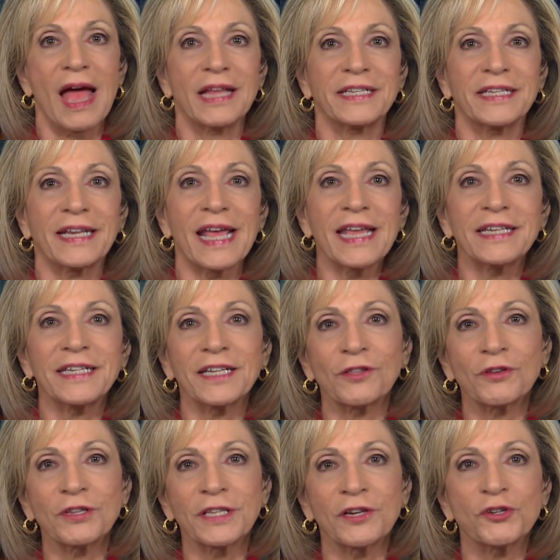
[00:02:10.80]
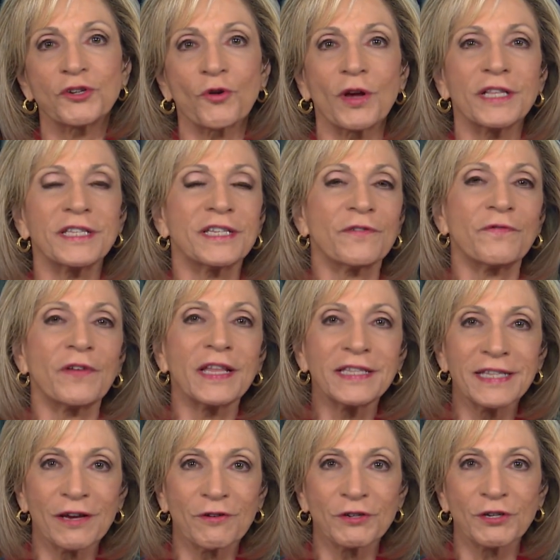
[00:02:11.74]
Today, Tillerson joins
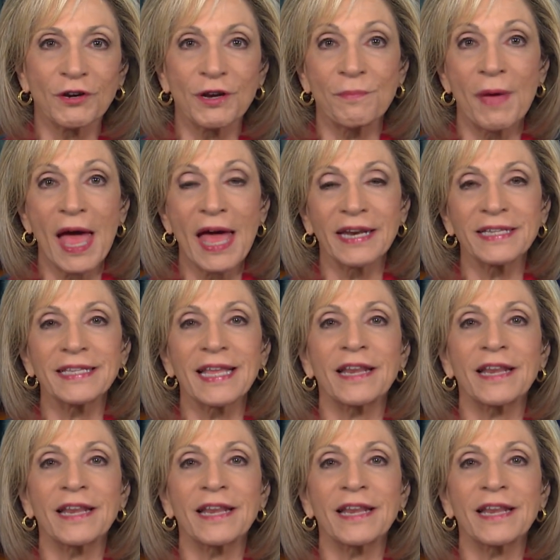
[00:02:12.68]
Defense Secretary Mattis